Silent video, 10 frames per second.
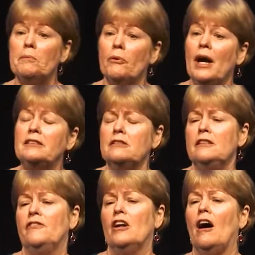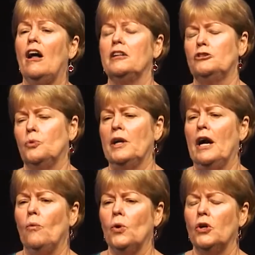president of the college where
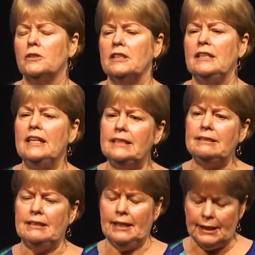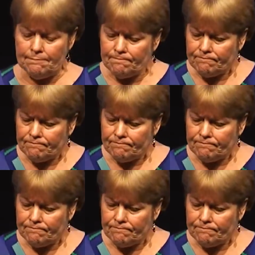I worked, and he said,